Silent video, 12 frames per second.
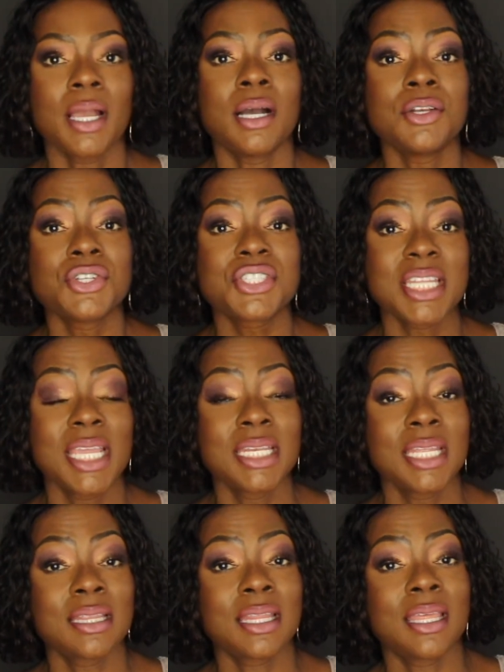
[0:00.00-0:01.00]

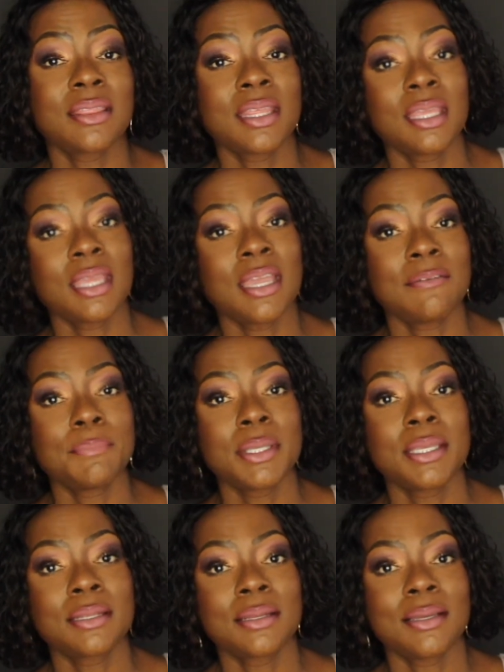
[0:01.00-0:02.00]
understanding that
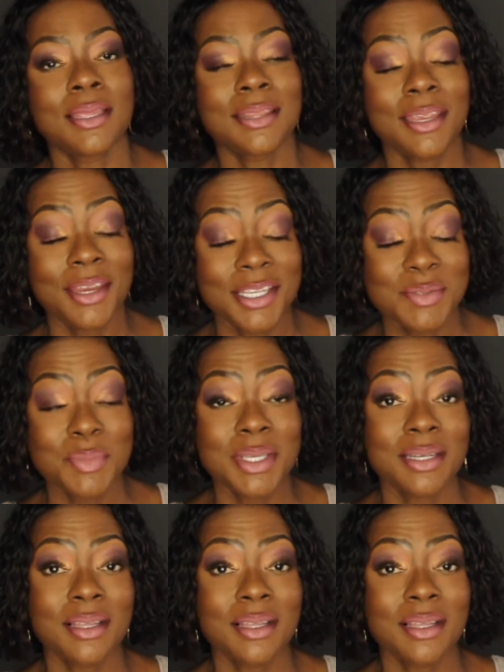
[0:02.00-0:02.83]
there has been